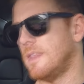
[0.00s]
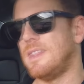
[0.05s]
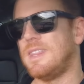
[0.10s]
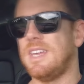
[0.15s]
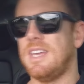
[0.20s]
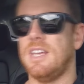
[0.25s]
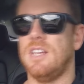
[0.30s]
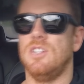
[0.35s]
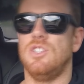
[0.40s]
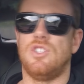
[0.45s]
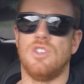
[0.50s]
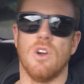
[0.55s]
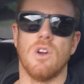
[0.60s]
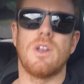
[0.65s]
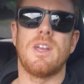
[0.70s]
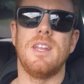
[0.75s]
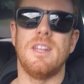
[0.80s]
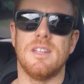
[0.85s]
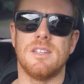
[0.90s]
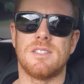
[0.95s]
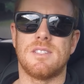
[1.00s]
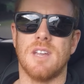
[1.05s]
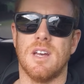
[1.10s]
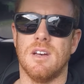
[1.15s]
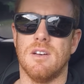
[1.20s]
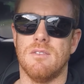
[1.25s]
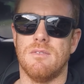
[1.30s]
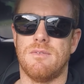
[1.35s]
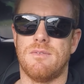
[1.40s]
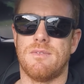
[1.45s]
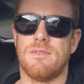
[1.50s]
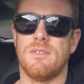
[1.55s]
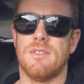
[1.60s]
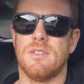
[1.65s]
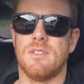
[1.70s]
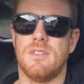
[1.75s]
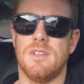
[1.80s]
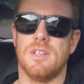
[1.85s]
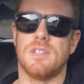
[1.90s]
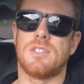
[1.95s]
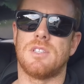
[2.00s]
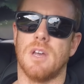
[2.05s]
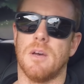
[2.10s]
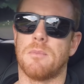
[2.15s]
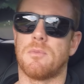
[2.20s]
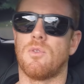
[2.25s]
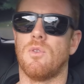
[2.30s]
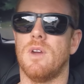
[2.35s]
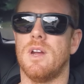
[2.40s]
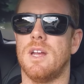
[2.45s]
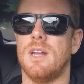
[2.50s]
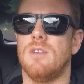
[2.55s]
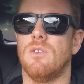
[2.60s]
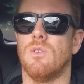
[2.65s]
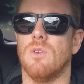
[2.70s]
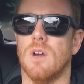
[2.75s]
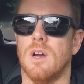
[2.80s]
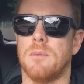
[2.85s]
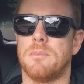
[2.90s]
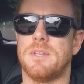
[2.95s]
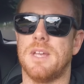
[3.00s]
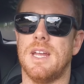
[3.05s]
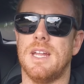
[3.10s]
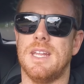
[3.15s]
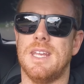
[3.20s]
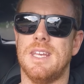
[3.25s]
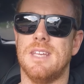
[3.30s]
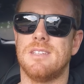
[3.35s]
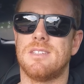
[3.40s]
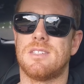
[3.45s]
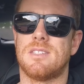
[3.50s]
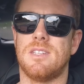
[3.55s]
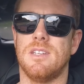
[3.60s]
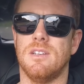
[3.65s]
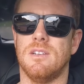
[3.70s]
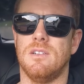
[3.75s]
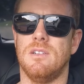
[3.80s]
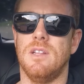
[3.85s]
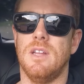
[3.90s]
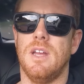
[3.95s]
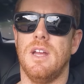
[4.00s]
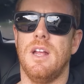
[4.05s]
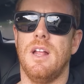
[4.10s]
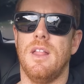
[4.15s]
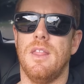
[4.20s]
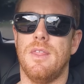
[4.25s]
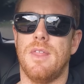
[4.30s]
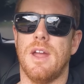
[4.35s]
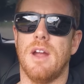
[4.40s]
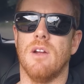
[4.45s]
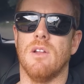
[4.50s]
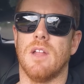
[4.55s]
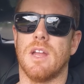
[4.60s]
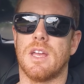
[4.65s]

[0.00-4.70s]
The jerkiness of this upgrade or update is still there.